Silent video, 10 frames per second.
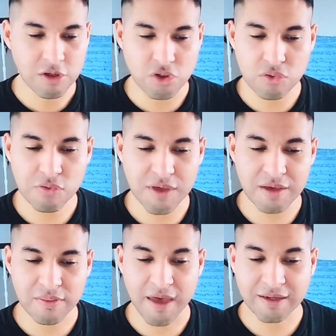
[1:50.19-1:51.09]
You
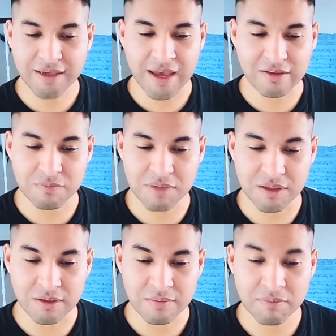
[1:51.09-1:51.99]
think that can't
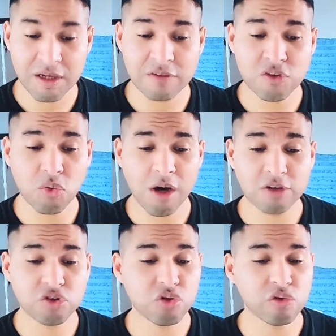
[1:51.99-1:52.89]
be because you
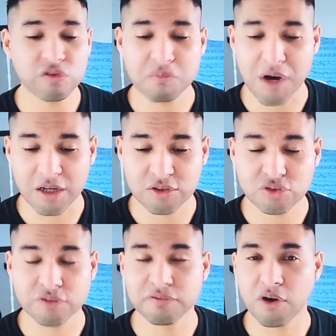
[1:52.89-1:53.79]
are too
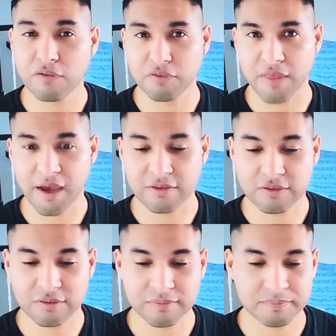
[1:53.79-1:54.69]
smart to fall for
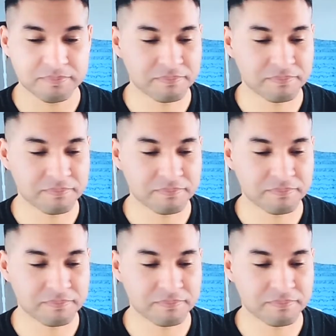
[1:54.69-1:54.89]
that.